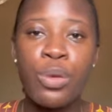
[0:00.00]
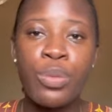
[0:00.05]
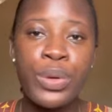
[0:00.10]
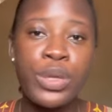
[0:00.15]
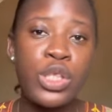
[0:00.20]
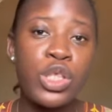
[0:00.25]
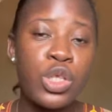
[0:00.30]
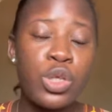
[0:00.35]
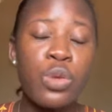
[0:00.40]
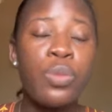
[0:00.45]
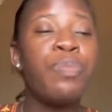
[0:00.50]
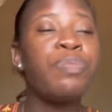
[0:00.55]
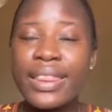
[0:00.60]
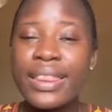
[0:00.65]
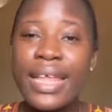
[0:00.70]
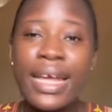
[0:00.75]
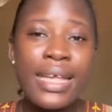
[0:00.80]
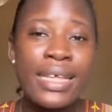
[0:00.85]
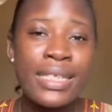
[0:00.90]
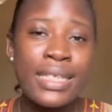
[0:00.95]
with you
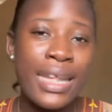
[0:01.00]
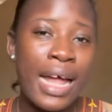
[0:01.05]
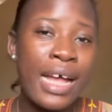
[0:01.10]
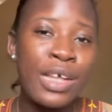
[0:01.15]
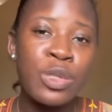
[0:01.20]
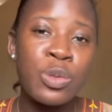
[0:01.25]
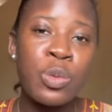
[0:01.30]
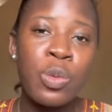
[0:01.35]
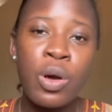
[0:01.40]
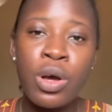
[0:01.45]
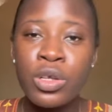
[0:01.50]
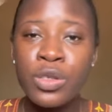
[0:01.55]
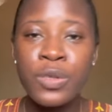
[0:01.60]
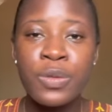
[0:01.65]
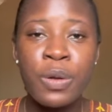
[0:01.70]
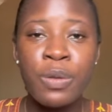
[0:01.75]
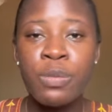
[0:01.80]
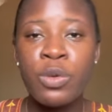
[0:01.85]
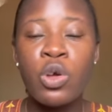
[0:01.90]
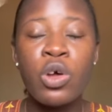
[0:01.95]
things that has worked
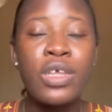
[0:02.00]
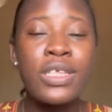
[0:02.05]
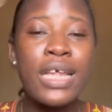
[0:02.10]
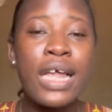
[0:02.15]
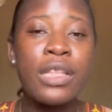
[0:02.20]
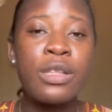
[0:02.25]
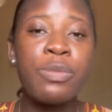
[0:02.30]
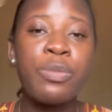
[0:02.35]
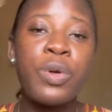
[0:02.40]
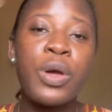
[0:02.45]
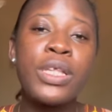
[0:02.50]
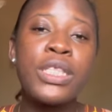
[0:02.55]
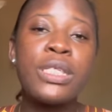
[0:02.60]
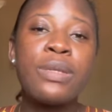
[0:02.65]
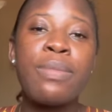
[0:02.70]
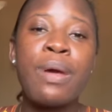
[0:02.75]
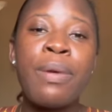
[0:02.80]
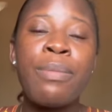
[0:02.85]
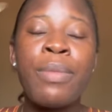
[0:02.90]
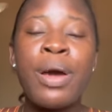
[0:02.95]
for me, because at the point in
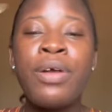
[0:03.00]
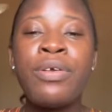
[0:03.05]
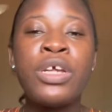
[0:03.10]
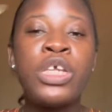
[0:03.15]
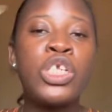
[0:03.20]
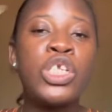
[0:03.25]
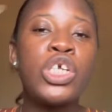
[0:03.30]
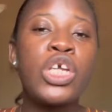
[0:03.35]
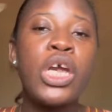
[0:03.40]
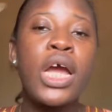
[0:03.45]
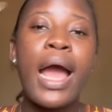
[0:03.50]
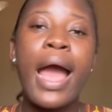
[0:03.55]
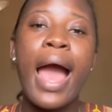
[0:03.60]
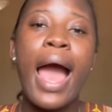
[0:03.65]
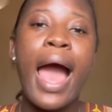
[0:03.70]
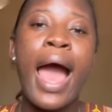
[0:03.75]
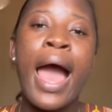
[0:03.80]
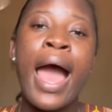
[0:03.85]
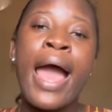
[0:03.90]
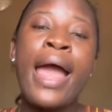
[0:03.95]
my marriage,
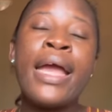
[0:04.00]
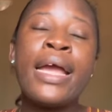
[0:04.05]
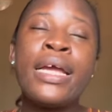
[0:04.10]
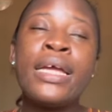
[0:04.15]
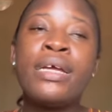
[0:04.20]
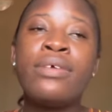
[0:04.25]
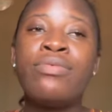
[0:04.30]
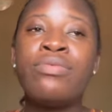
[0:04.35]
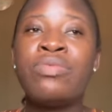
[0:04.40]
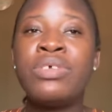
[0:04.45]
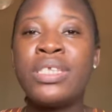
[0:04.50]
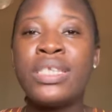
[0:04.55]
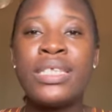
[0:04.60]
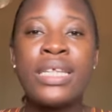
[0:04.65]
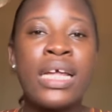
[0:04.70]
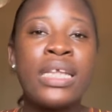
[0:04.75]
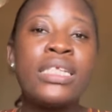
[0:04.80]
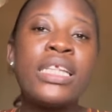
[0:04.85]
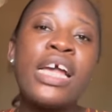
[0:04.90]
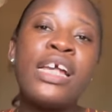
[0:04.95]
I
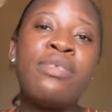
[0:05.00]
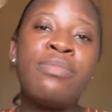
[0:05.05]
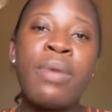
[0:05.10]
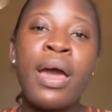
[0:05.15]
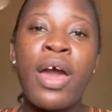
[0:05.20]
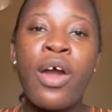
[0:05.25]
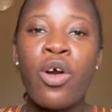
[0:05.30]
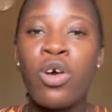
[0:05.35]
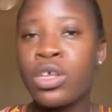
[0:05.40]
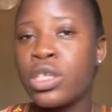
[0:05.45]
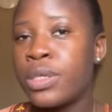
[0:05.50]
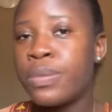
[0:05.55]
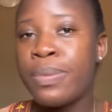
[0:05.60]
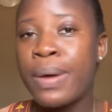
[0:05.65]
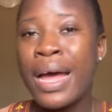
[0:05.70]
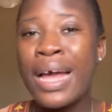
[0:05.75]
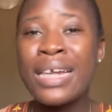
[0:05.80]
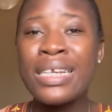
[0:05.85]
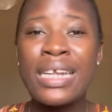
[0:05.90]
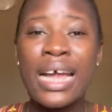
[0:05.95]
resented my
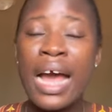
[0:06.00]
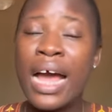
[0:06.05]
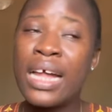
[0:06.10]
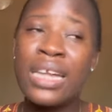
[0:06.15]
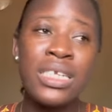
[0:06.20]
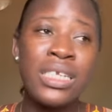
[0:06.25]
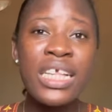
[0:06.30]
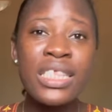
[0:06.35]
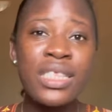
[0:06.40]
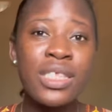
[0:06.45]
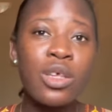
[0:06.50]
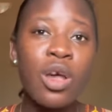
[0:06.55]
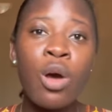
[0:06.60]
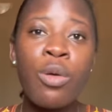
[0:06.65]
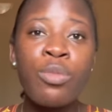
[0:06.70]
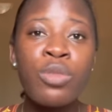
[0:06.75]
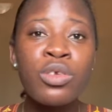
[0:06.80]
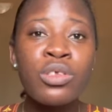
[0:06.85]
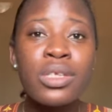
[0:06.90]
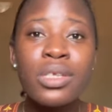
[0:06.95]
husband and it
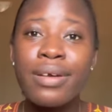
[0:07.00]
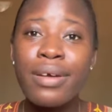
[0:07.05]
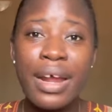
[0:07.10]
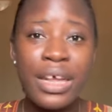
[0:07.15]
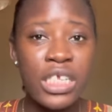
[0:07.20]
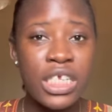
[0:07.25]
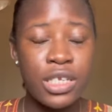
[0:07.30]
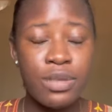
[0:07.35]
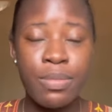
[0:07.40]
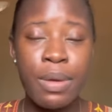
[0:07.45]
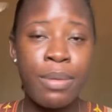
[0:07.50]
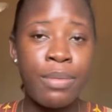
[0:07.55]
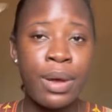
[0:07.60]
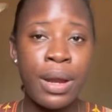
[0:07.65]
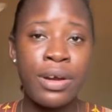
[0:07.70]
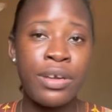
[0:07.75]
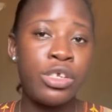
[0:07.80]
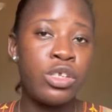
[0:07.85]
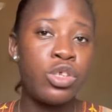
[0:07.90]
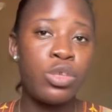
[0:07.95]
almost crashed my
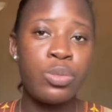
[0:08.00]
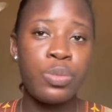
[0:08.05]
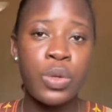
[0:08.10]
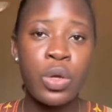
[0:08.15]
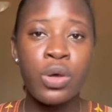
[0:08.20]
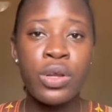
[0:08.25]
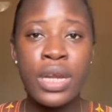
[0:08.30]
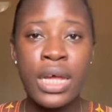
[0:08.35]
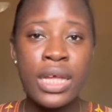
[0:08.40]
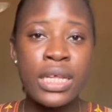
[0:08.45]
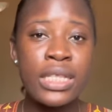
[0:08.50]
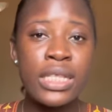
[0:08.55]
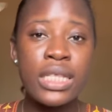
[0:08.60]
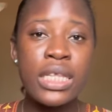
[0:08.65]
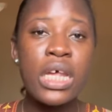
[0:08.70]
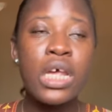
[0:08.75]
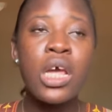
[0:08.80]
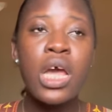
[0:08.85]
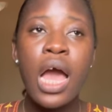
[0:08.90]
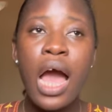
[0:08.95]
marriage, to be honest.
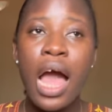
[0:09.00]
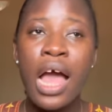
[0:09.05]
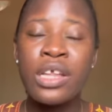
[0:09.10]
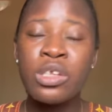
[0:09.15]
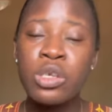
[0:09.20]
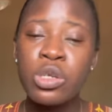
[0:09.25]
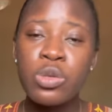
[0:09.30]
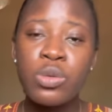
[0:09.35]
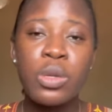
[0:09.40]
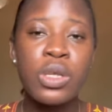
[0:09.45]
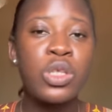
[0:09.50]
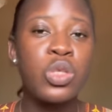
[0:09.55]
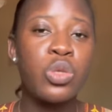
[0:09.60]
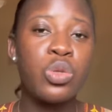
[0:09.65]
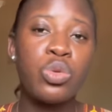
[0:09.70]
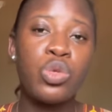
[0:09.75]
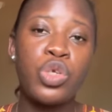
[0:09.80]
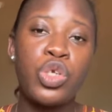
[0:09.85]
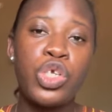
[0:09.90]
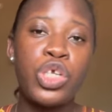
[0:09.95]
I just want
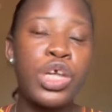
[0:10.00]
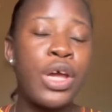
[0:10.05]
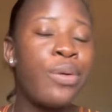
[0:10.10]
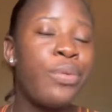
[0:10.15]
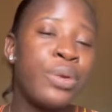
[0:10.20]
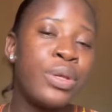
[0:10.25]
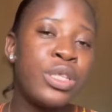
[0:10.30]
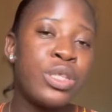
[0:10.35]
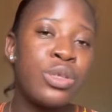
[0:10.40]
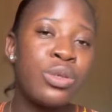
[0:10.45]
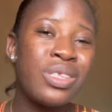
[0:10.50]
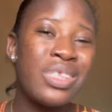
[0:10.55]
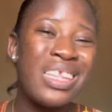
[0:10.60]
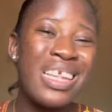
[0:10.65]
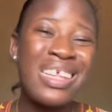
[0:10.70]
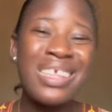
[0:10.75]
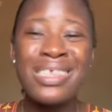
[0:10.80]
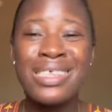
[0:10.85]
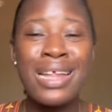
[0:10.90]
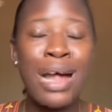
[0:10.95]
to share with you
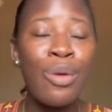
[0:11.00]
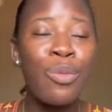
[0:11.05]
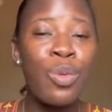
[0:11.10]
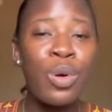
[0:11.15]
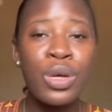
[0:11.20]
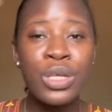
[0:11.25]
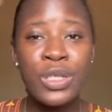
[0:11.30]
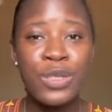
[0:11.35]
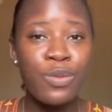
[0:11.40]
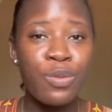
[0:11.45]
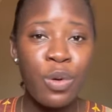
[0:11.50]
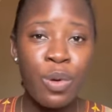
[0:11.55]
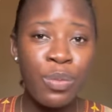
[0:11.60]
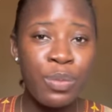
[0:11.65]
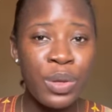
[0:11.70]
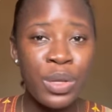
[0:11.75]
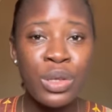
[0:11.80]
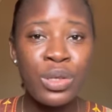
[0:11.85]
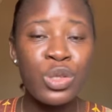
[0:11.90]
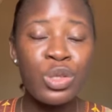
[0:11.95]
things that worked for
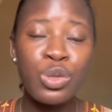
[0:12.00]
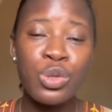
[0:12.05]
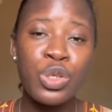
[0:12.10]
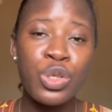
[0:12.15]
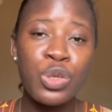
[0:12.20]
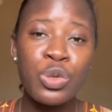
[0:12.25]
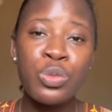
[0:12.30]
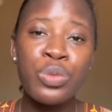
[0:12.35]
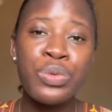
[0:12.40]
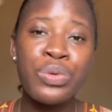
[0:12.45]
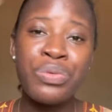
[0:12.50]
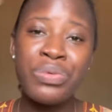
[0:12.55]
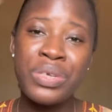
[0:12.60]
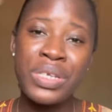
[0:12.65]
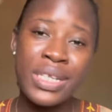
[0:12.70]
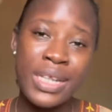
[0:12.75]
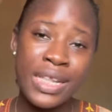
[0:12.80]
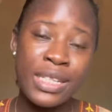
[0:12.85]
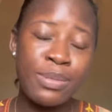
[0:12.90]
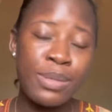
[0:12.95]
me to deal with
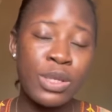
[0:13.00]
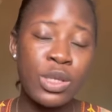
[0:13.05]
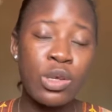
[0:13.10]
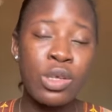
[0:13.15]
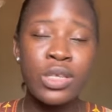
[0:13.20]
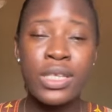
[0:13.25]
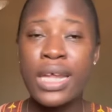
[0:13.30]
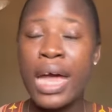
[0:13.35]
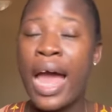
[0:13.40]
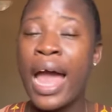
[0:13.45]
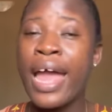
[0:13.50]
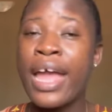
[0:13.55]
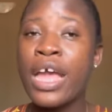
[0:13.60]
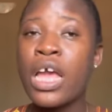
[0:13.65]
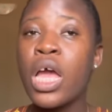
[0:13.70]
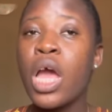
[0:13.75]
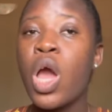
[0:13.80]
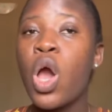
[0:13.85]
resentment, because I